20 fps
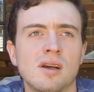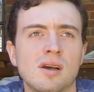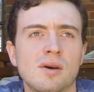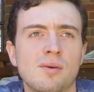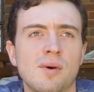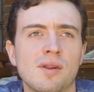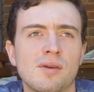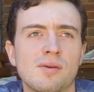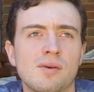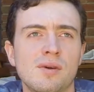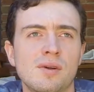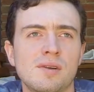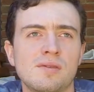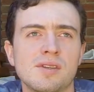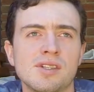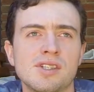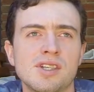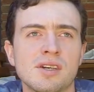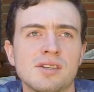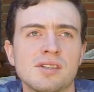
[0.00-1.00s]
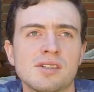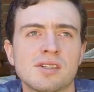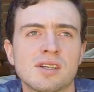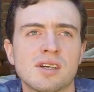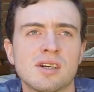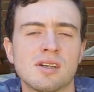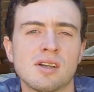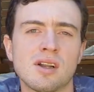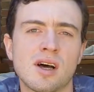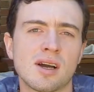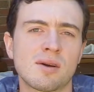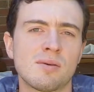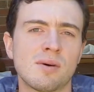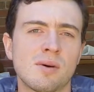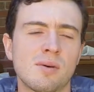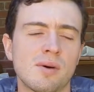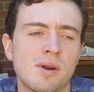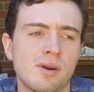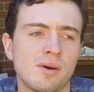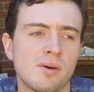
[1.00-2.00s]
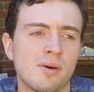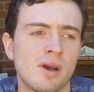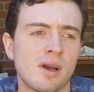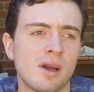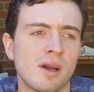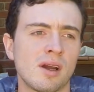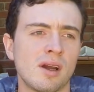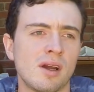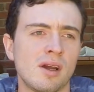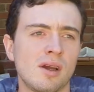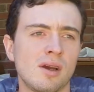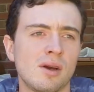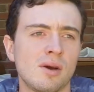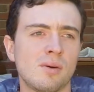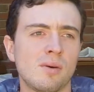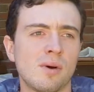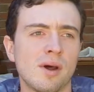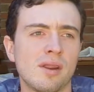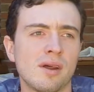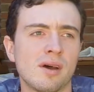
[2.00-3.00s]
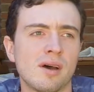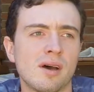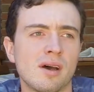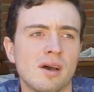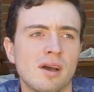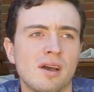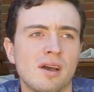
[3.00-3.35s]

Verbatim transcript: whether all of the judges are going to like what we're doing, whether